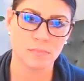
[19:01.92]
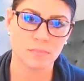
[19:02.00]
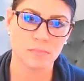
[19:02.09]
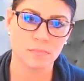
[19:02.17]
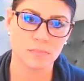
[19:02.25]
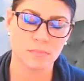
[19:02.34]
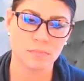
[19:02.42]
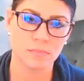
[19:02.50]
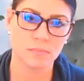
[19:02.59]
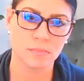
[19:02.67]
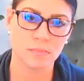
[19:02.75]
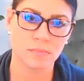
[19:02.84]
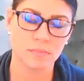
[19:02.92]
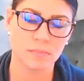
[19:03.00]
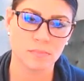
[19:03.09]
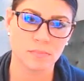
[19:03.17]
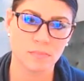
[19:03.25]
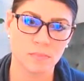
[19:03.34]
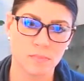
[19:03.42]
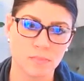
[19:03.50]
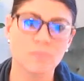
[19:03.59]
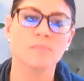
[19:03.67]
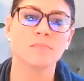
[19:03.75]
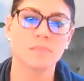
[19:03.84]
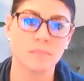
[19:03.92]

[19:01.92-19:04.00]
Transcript: The person shown says nothing.